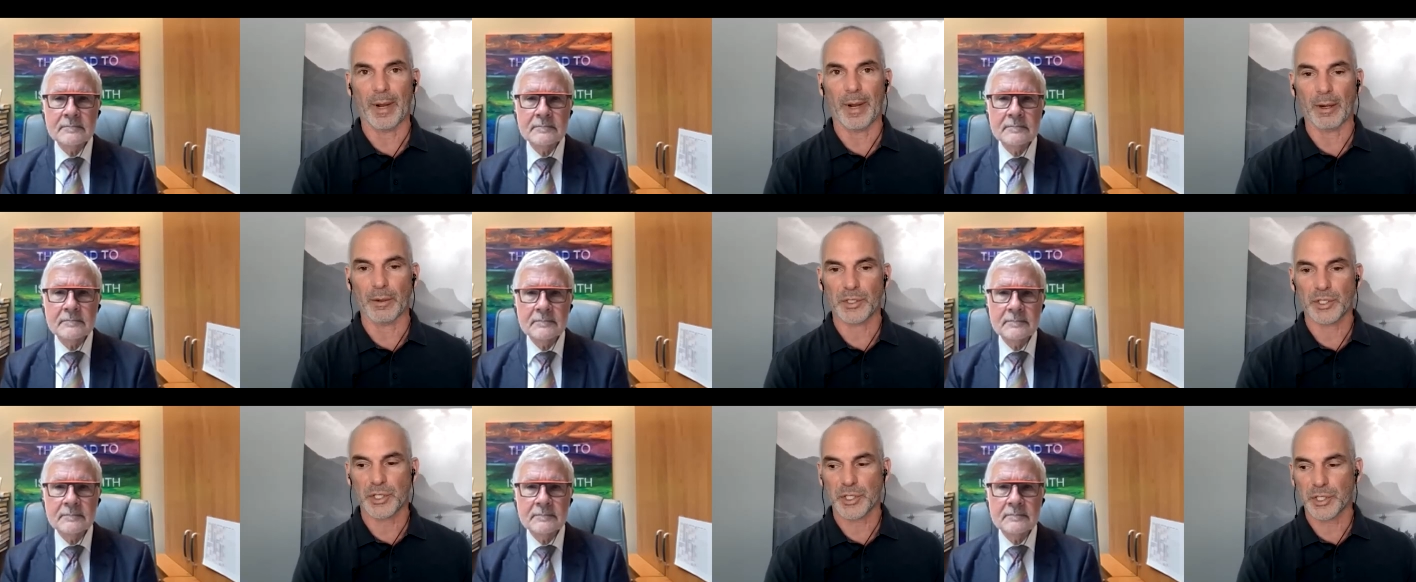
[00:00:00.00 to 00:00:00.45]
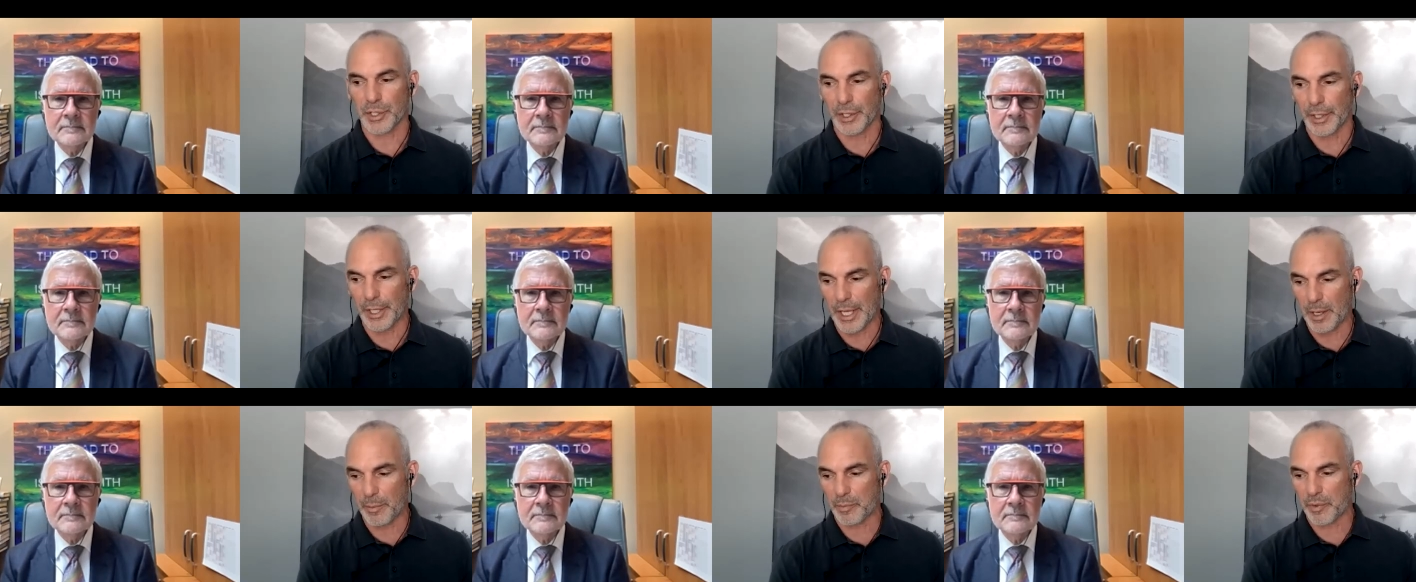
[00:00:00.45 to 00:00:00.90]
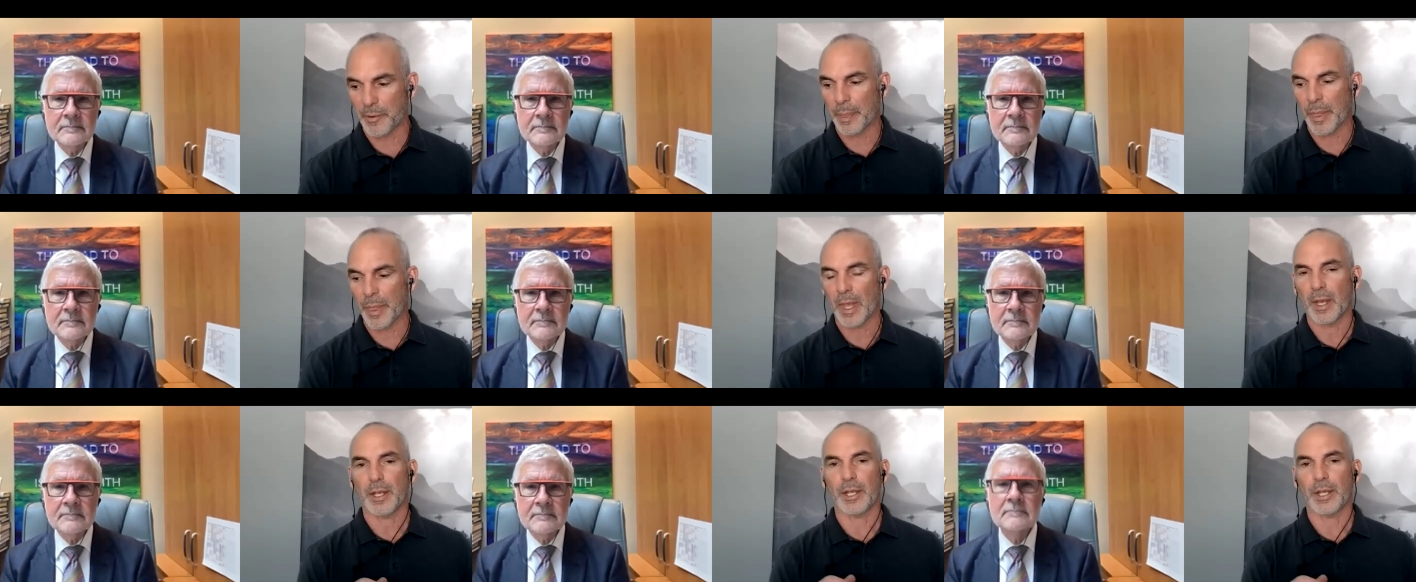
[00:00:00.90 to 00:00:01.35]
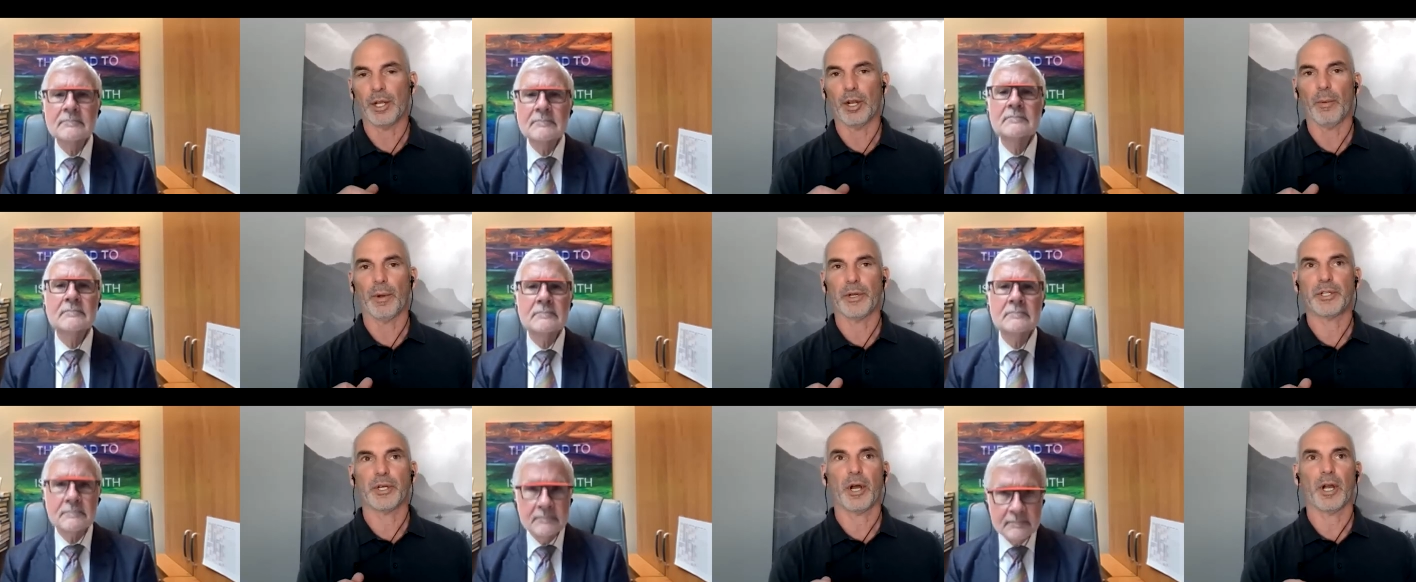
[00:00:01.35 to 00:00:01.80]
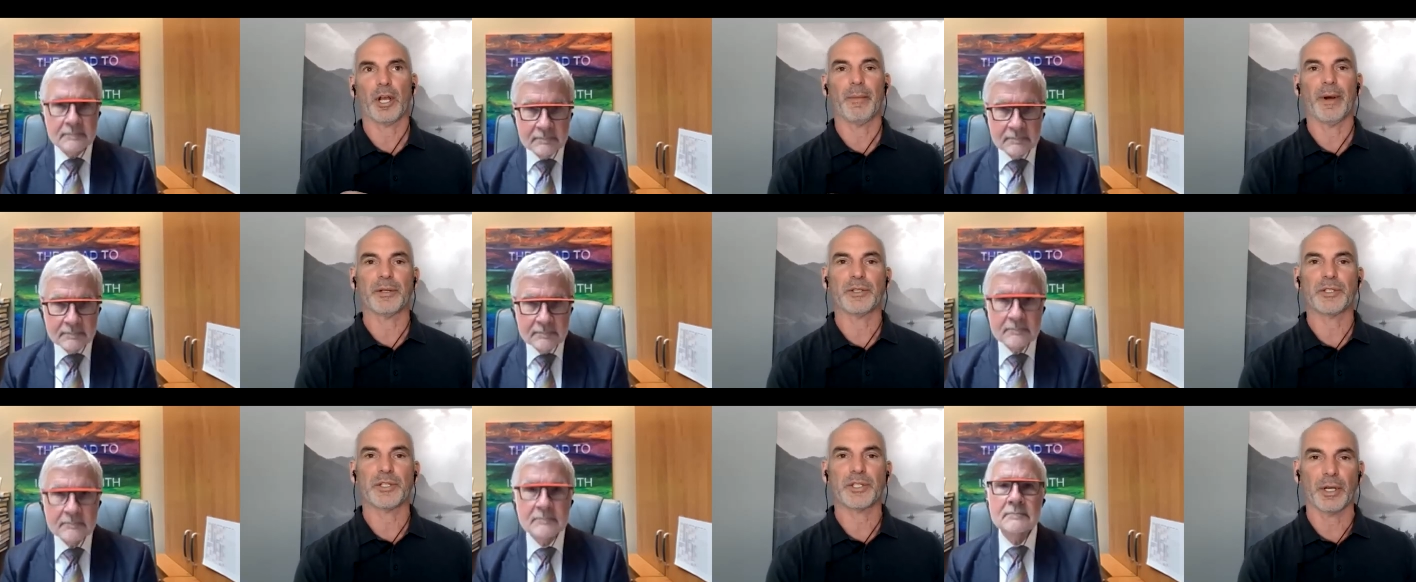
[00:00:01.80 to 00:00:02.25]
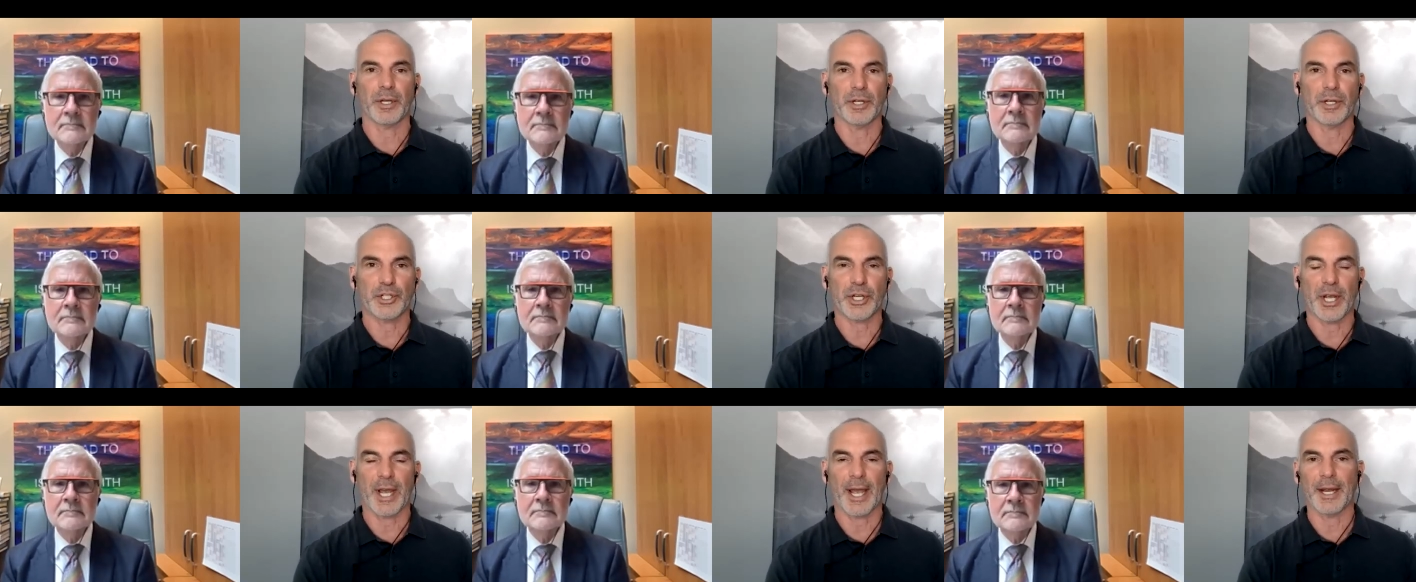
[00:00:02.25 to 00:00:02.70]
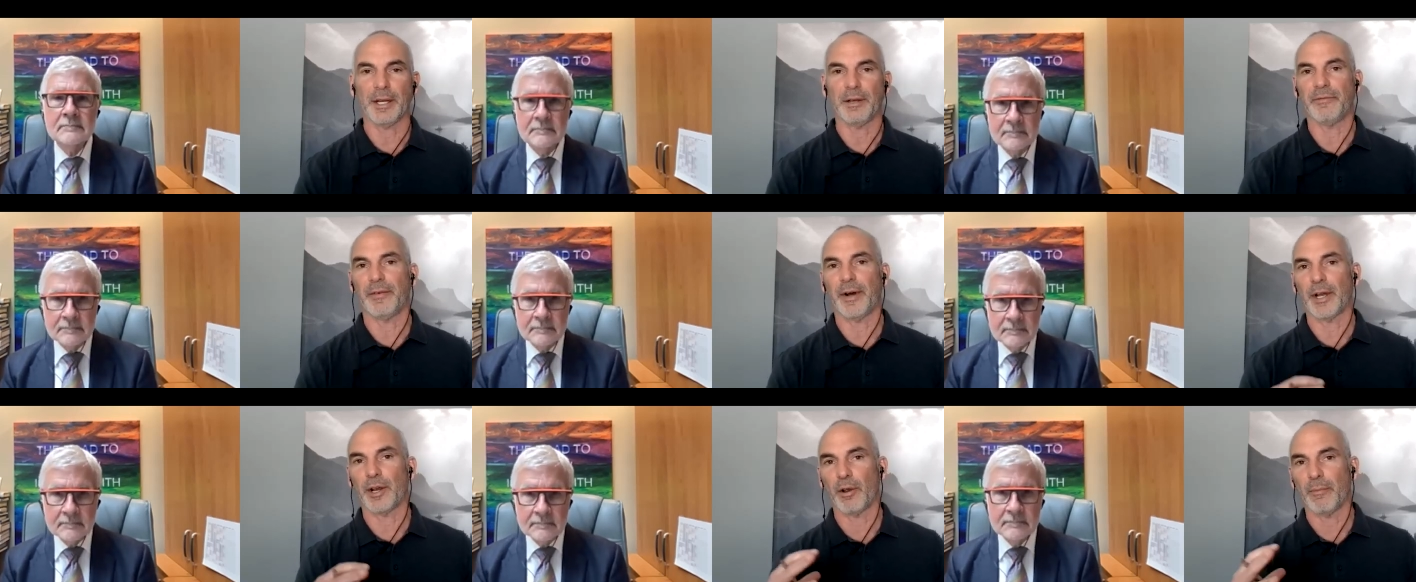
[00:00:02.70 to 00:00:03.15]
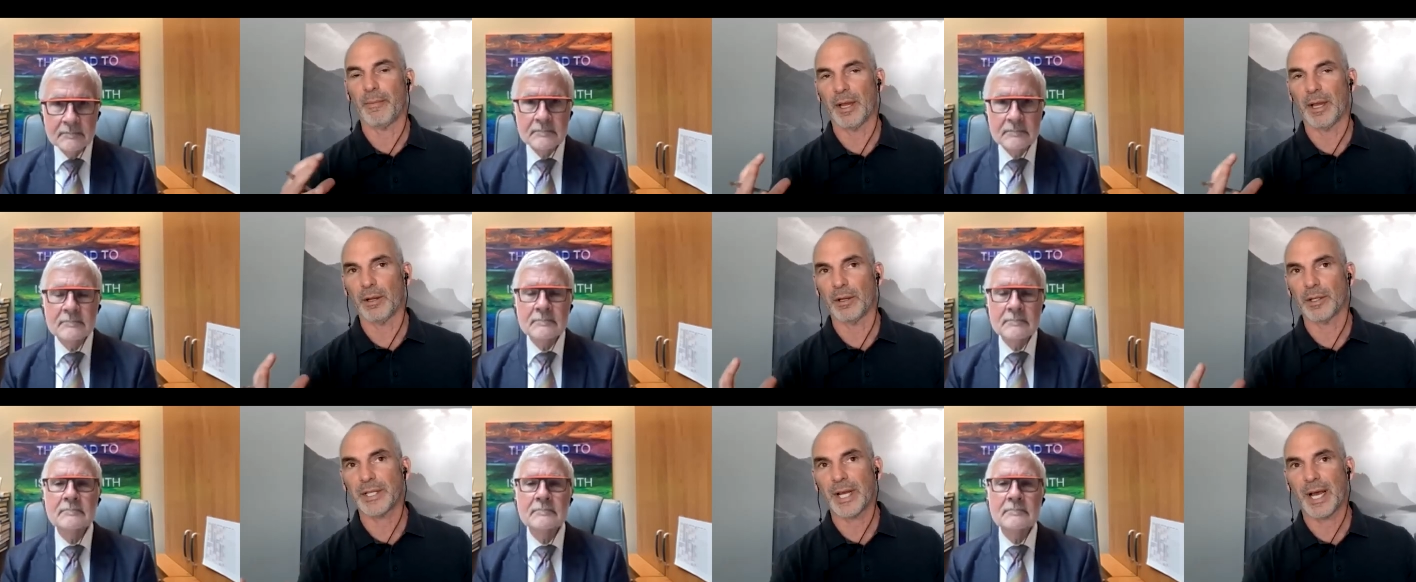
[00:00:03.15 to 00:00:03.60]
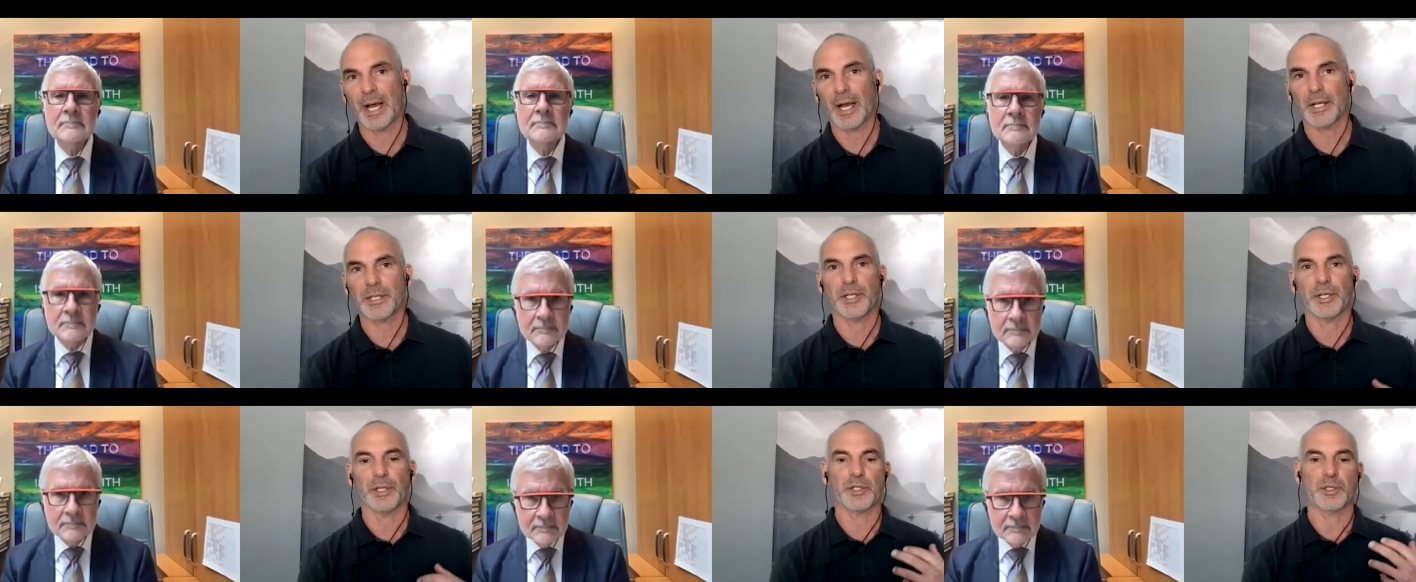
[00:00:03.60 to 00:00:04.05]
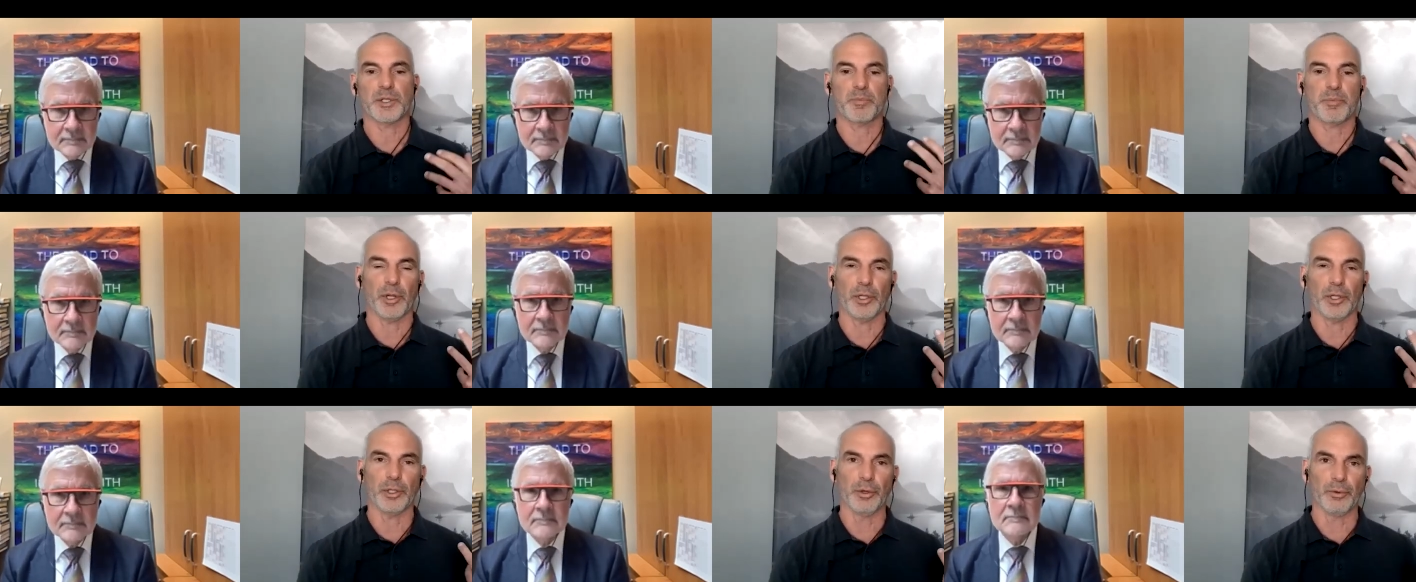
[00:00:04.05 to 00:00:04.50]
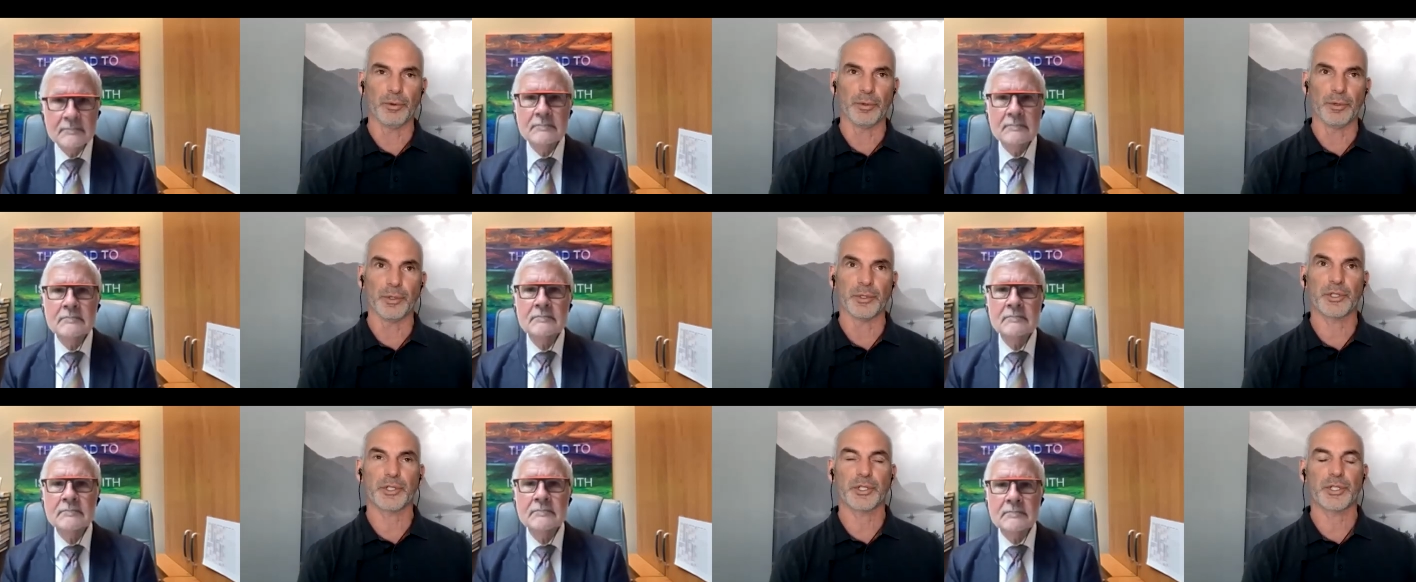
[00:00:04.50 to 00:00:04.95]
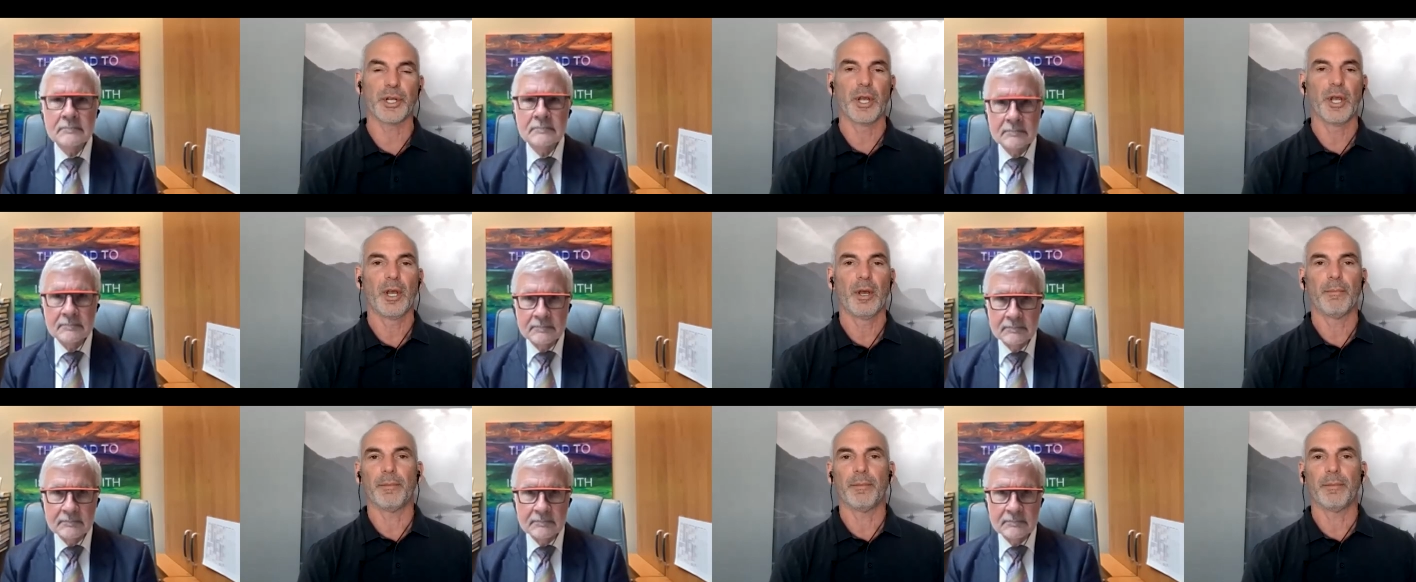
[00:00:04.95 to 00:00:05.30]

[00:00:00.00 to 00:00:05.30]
Speaker 1: about sleep, you know, we talk about sunshine, environmental toxins, pollutants,